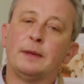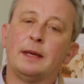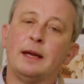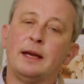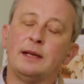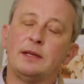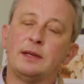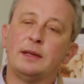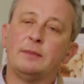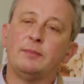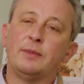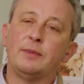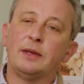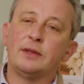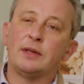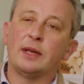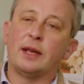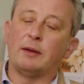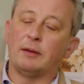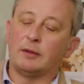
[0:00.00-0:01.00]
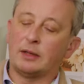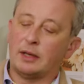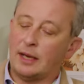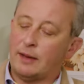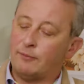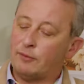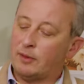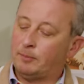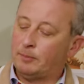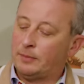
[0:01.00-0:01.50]
Yeah, it's that
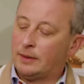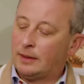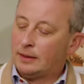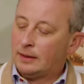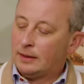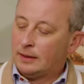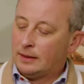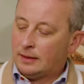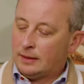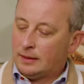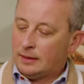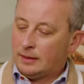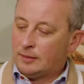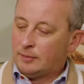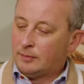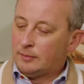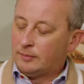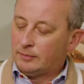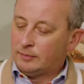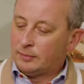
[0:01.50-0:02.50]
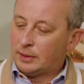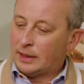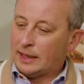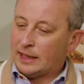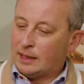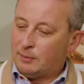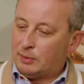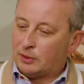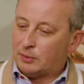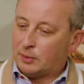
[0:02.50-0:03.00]
clever
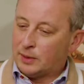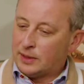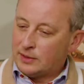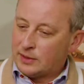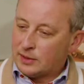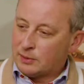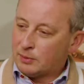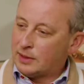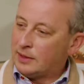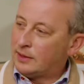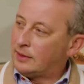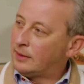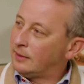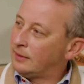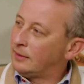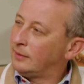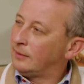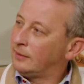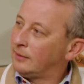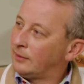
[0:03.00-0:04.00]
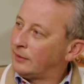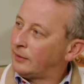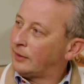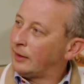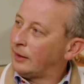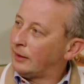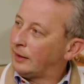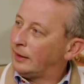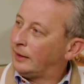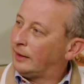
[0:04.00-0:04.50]
play between sweet and
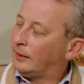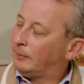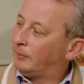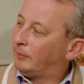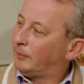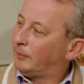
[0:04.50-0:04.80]
slightly